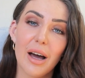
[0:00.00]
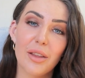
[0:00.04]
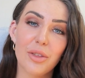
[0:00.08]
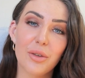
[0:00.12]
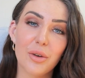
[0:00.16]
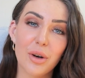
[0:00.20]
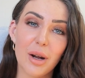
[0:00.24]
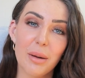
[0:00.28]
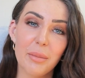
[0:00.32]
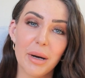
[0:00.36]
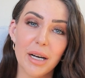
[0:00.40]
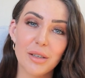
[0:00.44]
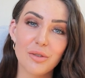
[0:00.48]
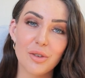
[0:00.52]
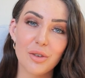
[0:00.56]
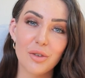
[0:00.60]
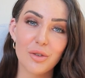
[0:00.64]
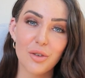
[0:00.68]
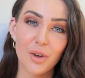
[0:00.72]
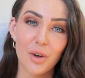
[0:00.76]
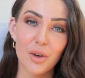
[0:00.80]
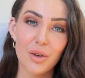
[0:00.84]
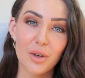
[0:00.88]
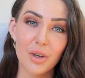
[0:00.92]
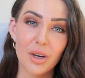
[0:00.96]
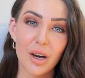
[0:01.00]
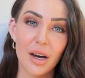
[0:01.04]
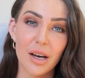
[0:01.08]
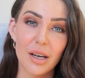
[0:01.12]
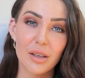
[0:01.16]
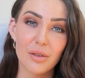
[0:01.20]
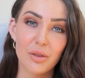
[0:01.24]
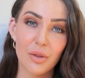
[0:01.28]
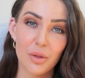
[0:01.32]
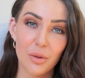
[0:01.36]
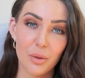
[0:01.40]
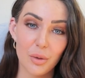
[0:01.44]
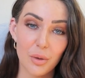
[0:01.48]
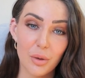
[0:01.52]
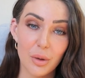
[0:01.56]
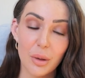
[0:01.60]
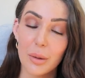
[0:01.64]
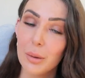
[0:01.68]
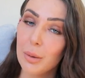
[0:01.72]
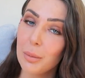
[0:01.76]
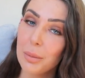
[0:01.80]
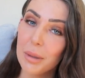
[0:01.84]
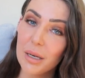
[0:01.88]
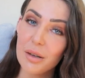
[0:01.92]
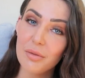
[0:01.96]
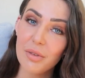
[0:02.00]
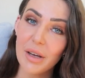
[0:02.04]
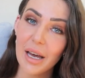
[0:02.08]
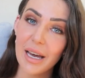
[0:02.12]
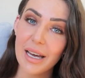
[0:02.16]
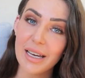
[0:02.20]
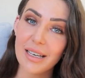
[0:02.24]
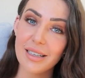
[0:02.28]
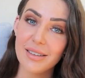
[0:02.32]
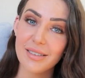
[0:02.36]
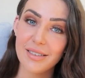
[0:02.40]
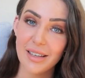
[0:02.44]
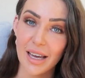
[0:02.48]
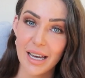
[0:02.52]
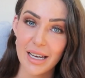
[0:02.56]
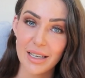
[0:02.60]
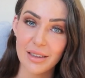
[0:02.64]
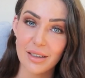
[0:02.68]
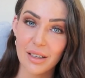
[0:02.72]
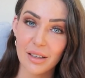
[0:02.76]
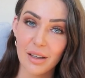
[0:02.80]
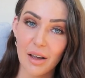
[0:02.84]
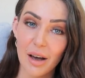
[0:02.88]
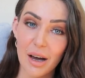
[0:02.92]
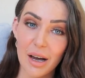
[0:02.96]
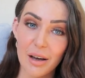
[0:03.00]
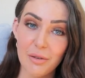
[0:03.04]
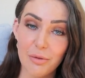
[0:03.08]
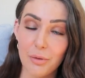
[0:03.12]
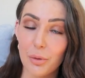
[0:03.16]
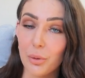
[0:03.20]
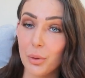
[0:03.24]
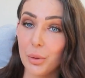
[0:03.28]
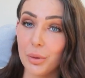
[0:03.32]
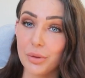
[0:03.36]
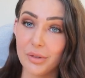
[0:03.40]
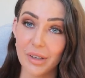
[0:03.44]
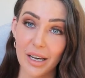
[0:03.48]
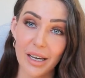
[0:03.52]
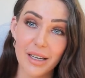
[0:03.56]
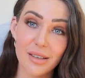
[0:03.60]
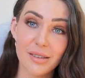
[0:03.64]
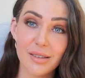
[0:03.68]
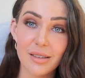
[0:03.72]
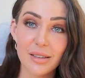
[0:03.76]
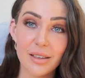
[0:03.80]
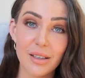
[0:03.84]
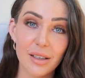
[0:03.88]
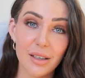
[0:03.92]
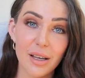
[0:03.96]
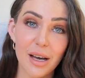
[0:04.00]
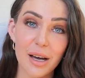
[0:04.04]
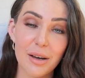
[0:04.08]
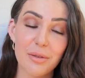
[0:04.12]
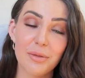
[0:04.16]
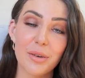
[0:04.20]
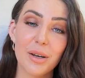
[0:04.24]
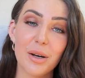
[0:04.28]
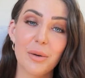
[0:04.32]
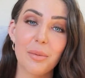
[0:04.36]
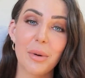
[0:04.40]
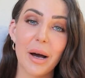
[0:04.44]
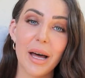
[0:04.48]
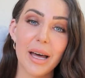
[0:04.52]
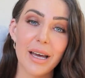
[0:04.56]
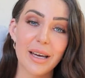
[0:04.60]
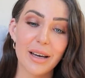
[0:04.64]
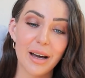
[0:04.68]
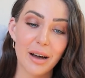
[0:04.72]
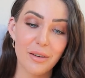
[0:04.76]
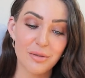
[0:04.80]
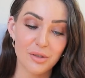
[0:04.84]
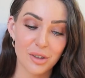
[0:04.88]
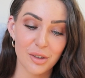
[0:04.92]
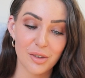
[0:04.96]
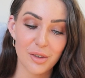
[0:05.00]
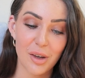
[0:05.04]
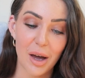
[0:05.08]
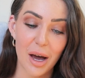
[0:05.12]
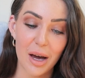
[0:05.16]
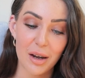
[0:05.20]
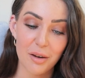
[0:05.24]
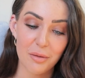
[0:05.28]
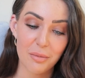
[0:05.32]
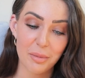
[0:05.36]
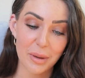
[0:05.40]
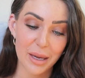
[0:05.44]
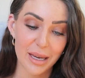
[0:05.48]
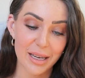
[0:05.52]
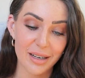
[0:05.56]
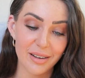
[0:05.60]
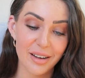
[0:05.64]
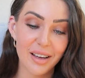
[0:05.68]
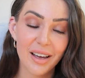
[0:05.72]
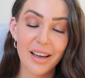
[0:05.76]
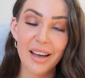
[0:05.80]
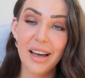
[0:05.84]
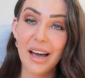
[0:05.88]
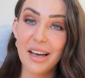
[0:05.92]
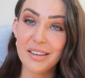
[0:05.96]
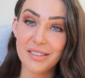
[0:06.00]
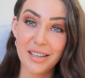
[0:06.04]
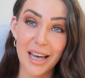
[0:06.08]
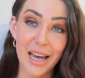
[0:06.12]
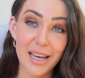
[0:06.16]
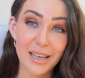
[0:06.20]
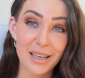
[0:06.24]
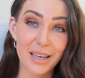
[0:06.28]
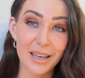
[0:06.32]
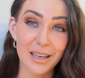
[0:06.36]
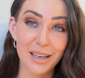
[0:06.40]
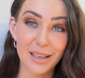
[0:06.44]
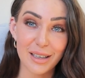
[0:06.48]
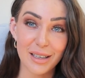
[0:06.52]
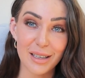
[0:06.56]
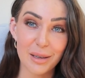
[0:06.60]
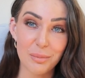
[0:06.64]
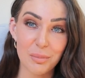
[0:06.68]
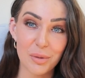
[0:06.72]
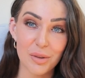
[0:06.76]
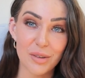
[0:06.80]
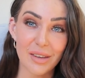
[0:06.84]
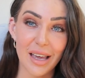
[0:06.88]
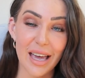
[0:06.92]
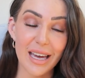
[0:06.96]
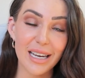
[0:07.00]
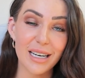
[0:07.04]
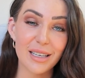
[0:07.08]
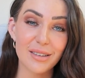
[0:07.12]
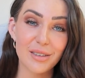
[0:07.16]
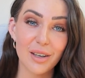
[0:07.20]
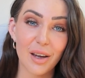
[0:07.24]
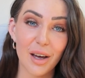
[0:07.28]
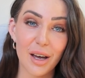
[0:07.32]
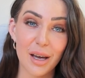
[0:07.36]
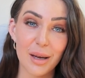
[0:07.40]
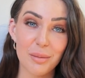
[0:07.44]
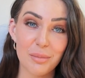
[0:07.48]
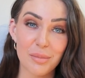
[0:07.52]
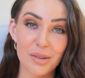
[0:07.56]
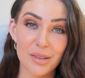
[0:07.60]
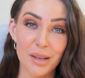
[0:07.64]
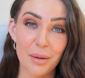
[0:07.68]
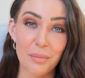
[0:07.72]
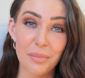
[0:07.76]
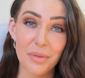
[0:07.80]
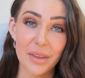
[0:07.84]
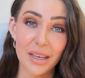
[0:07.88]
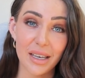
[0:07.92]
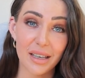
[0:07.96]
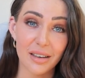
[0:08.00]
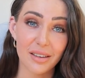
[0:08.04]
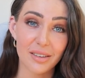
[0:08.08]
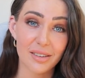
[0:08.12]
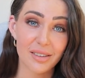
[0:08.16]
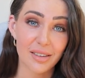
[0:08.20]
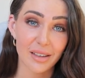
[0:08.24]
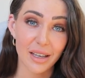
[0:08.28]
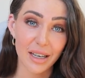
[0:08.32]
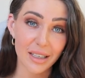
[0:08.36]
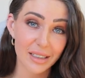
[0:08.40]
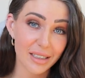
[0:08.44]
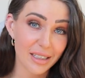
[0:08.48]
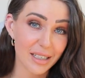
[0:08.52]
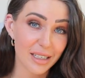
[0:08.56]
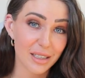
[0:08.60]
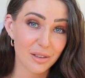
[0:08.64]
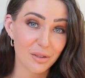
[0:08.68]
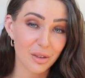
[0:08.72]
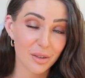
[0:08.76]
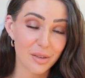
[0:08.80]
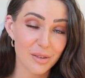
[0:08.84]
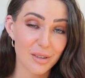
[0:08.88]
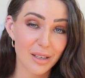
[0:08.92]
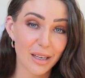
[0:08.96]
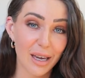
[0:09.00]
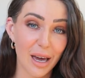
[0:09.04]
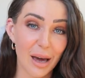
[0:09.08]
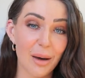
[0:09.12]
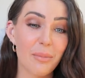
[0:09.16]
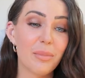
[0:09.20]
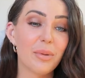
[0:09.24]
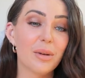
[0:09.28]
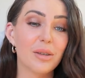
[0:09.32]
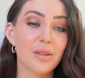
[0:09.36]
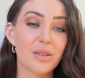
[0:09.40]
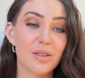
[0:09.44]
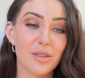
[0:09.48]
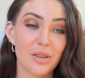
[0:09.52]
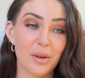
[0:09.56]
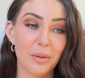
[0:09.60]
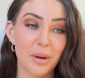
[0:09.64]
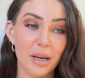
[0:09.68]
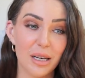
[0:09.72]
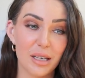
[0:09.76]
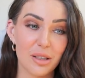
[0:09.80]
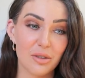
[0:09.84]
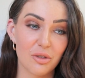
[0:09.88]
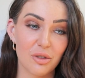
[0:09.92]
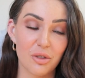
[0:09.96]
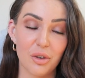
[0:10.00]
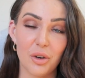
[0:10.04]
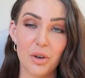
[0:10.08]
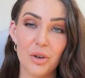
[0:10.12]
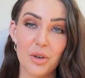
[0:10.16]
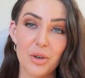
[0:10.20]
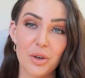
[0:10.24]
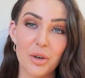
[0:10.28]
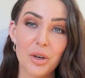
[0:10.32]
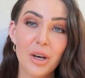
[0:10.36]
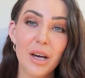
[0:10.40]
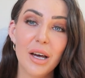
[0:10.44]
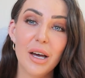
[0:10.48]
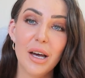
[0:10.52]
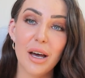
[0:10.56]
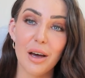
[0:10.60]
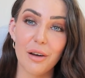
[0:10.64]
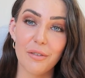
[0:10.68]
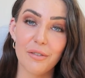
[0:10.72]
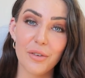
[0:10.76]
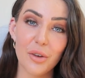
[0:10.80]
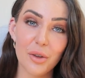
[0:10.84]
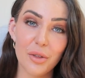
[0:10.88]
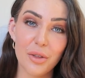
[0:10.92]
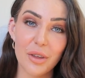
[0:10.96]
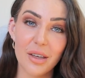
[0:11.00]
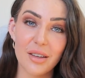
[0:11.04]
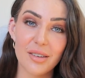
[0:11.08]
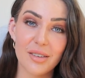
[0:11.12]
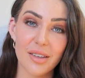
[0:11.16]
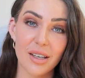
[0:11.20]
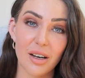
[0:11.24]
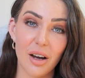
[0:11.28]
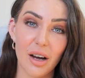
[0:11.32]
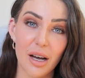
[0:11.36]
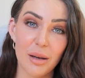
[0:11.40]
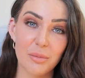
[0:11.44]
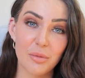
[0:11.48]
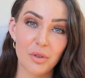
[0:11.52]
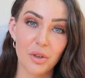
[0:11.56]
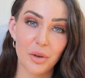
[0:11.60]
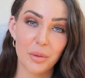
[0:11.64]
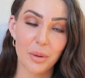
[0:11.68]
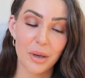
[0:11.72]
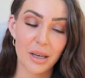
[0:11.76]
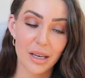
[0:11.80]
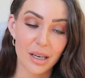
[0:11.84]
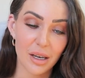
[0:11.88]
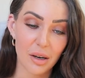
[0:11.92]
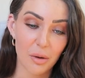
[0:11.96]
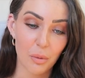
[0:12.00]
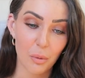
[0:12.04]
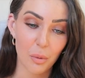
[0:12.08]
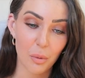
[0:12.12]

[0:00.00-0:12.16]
I thought I might just show you guys through a little bit of a day in the life, or days in the life in a way. I've just kind of been taking clips anytime something slightly interesting happens so I can show you a few things that I'm doing